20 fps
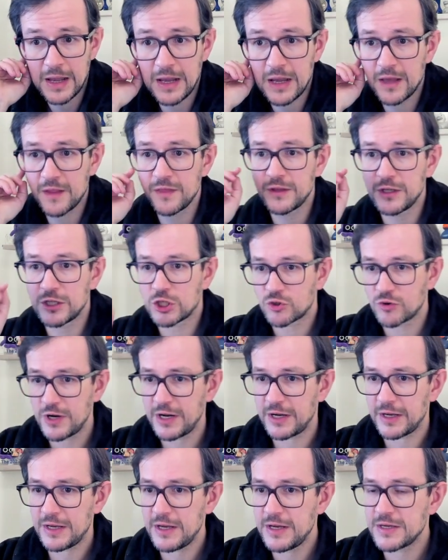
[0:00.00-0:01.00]
And the
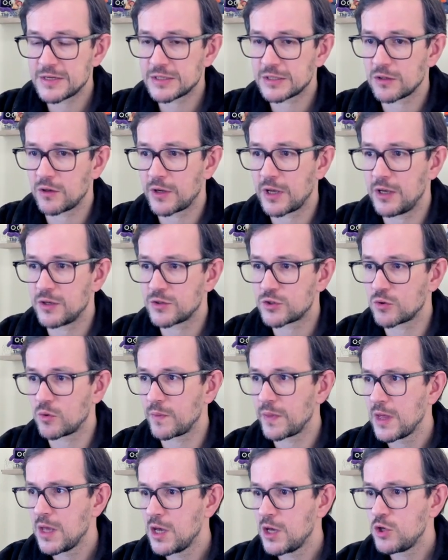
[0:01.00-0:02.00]
trick is, okay,
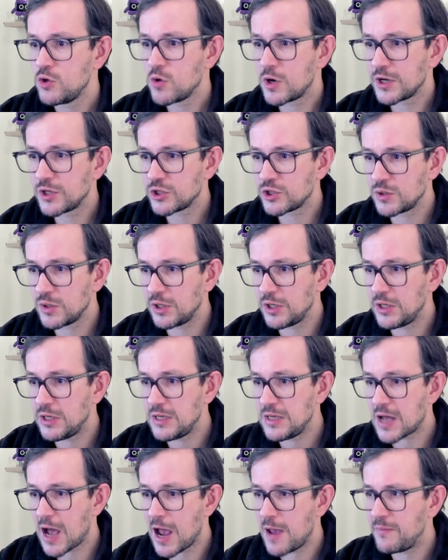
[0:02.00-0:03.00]
so you can,
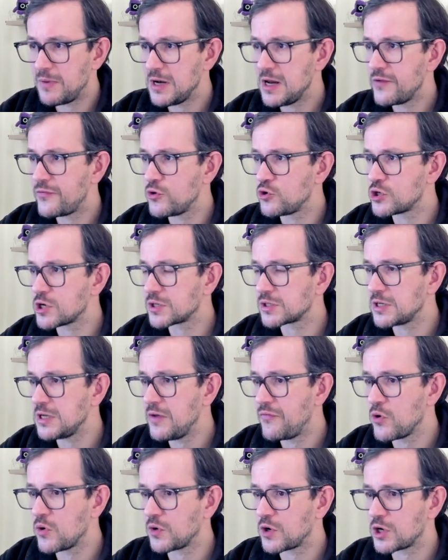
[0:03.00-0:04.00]
I believe you just,
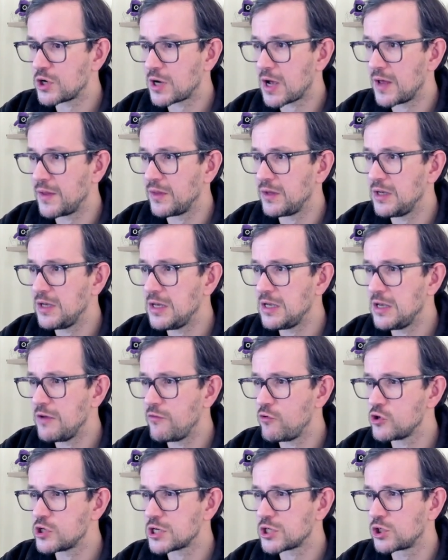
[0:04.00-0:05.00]
if you
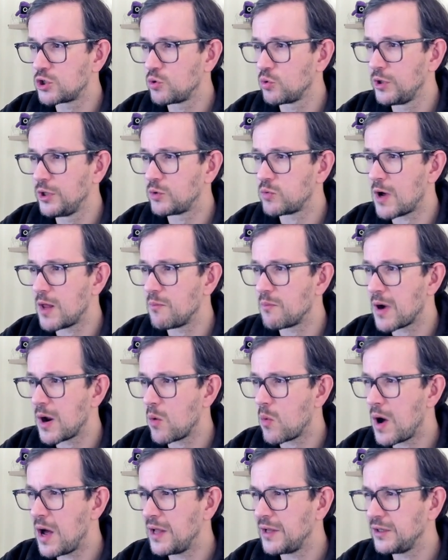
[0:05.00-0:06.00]
just do it one by
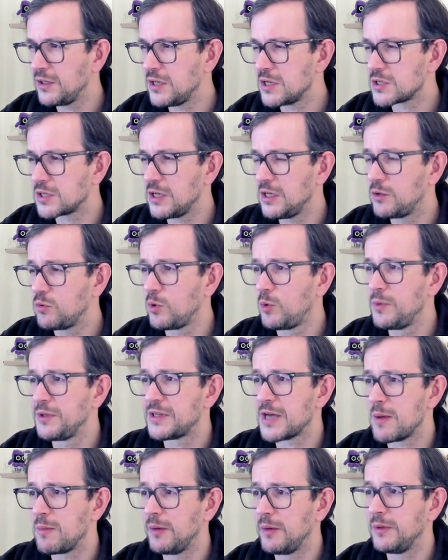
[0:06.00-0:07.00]
one, yes, it will be
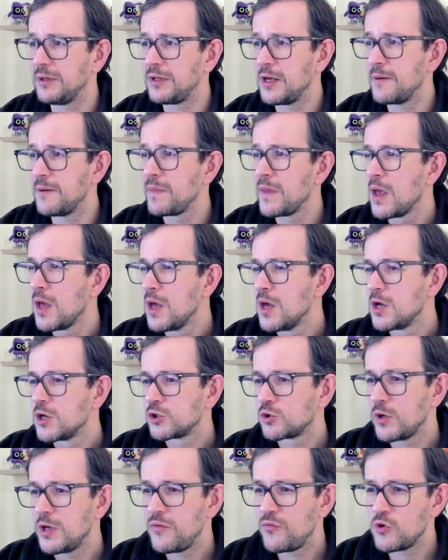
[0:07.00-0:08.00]
time limit. Yeah.
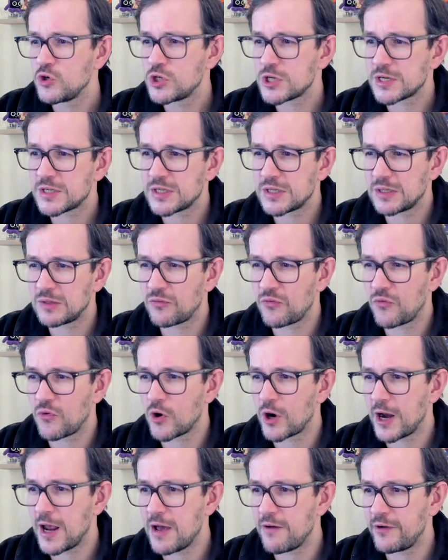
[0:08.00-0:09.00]
So if you just,
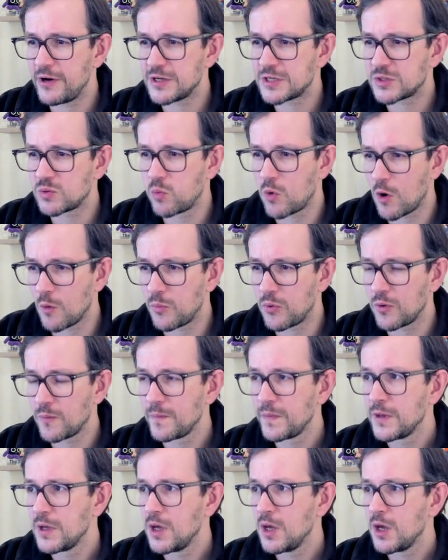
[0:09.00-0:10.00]
for every swap,
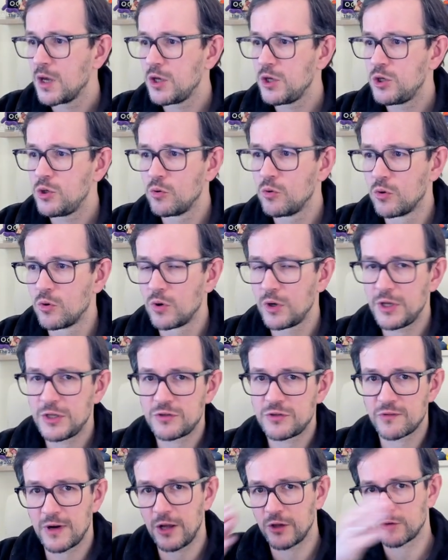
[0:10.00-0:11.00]
you
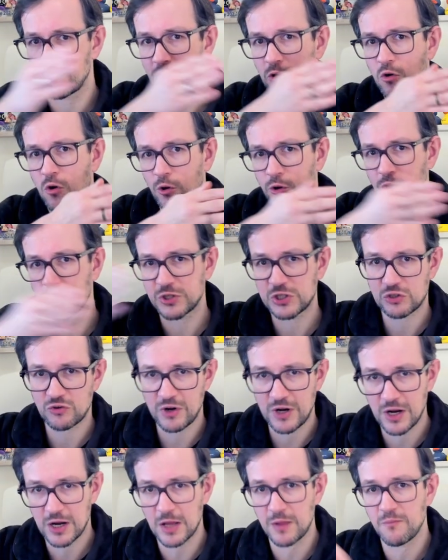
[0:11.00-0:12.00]
iterate over whole your
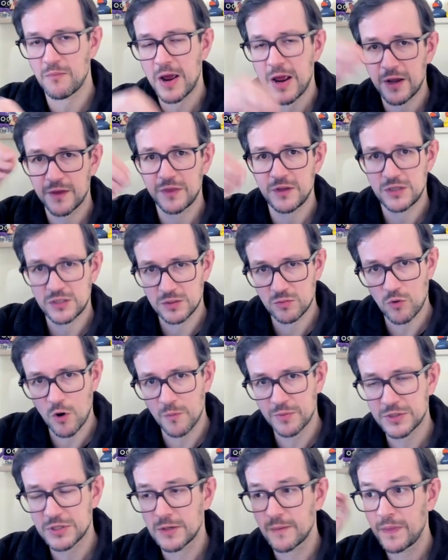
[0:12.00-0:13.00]
string and make these
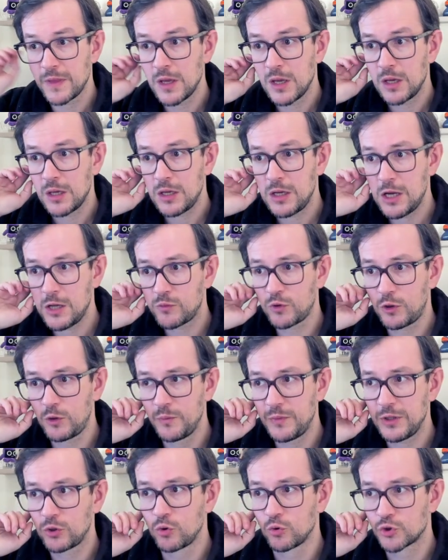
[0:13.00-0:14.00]
swaps, it
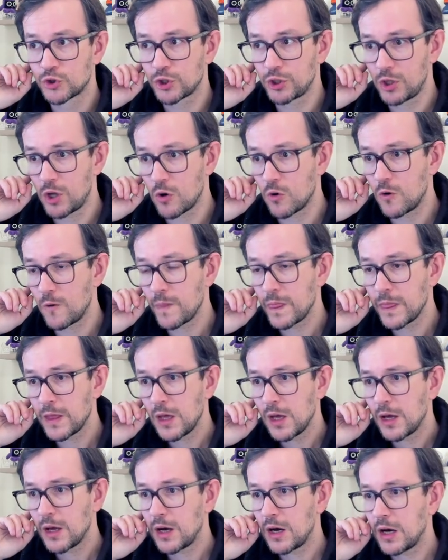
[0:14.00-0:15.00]
will be too slow.
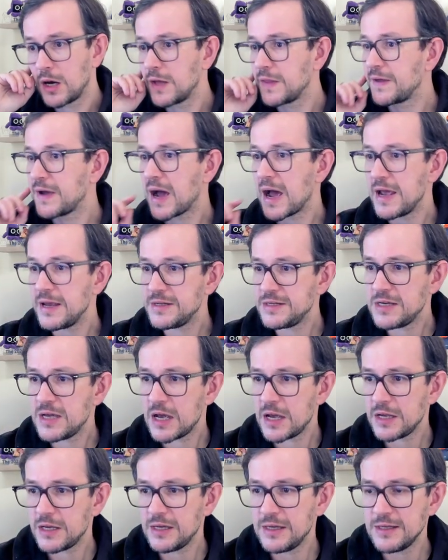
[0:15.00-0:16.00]
The
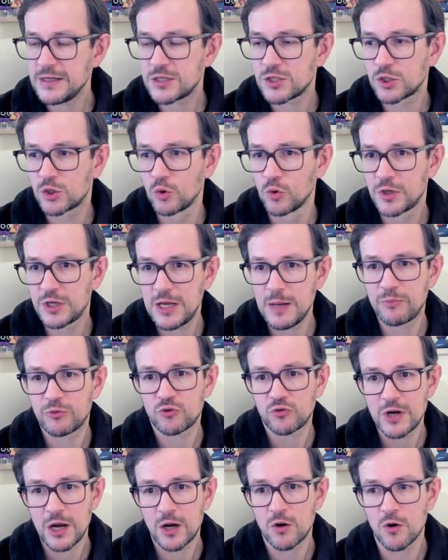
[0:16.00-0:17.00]
idea is to keep
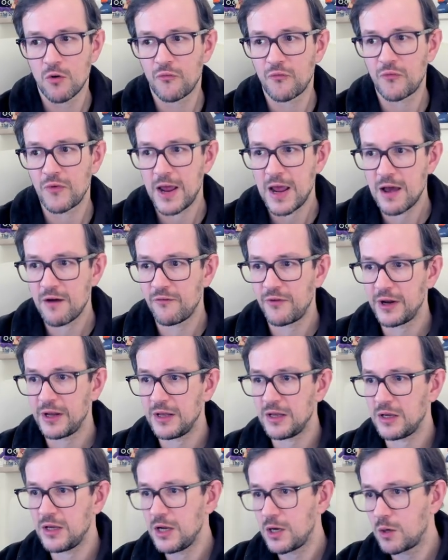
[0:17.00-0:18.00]
track of
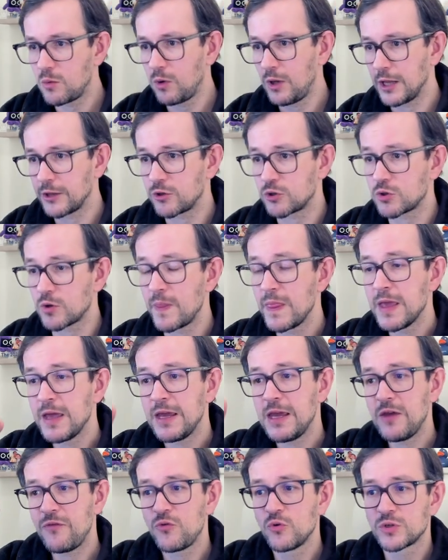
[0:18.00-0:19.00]
every equal letter. So
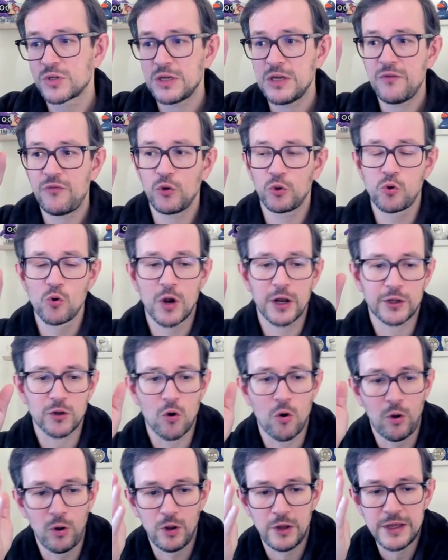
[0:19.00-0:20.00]
if you look at
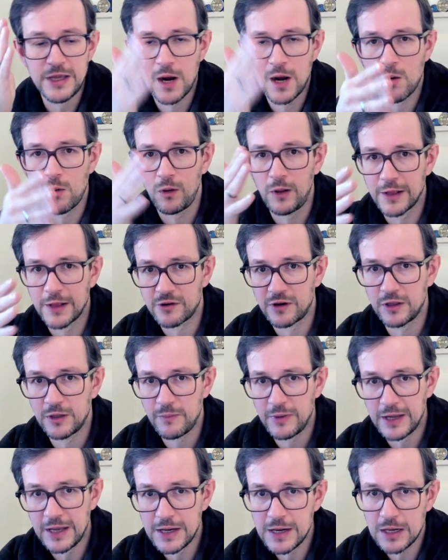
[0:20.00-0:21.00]
all equal letter in
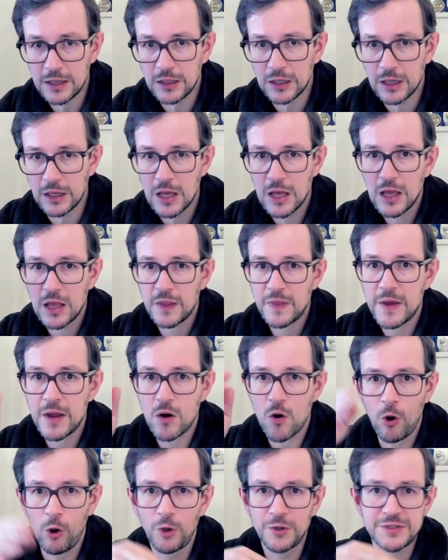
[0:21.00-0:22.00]
the beginning,
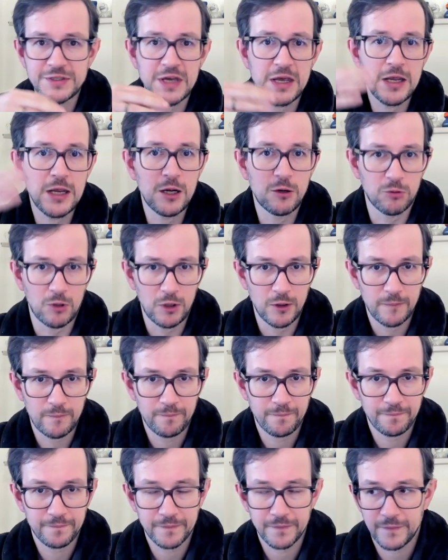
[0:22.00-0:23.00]
they all stay equal.
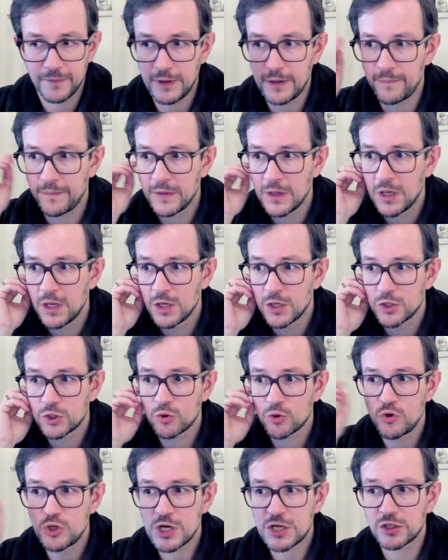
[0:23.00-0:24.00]
Yeah.
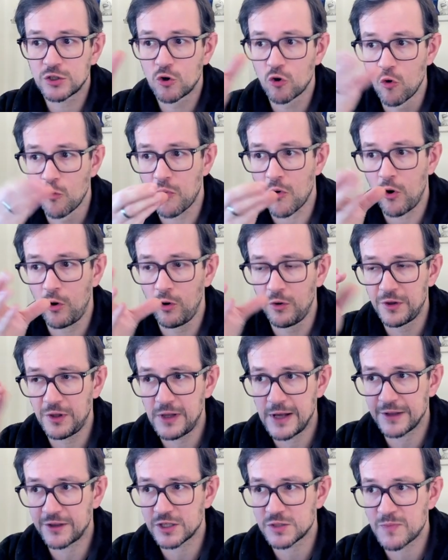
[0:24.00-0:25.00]
So you just group all the
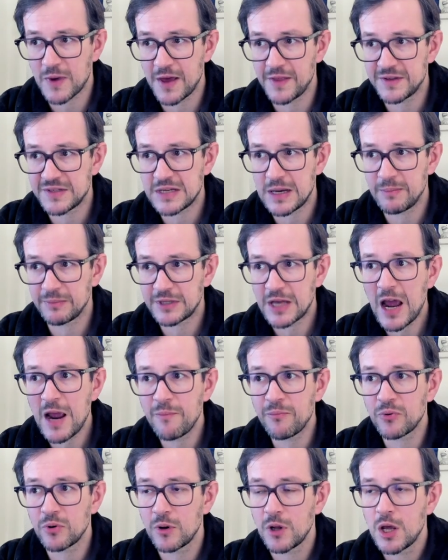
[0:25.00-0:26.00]
letters by the same
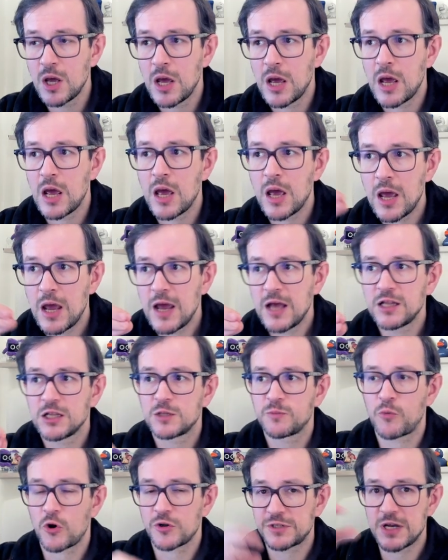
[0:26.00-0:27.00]
type
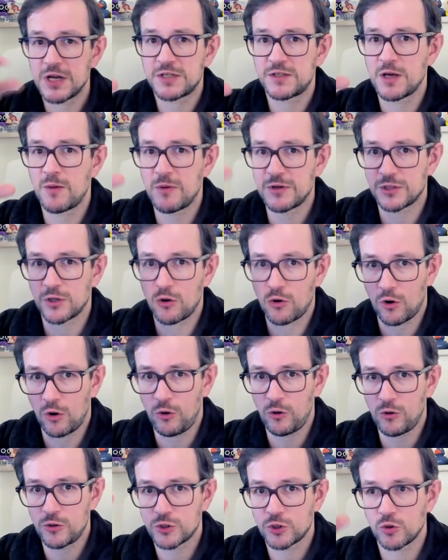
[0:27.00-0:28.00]
and process them as a
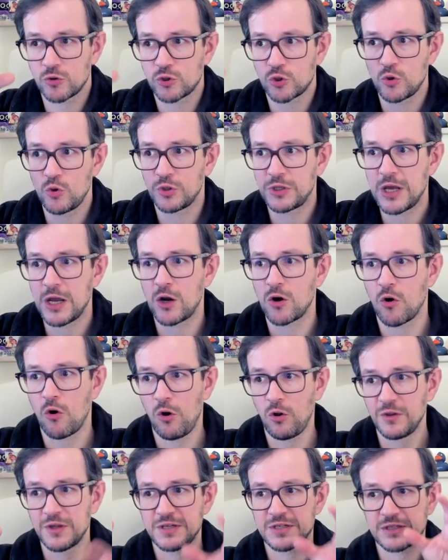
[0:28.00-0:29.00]
whole. So you take
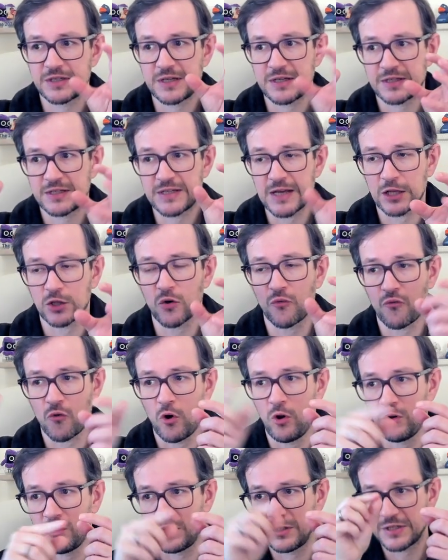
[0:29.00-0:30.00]
all this set of
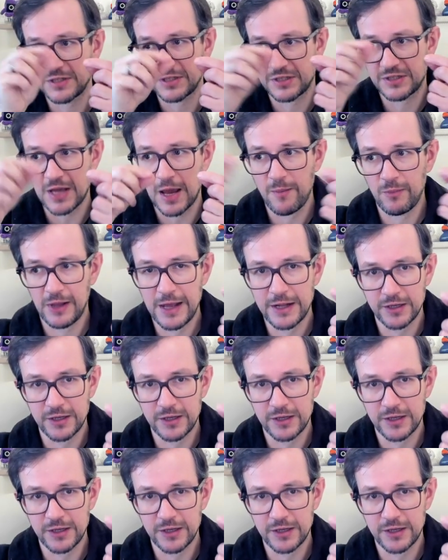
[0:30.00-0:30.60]
all same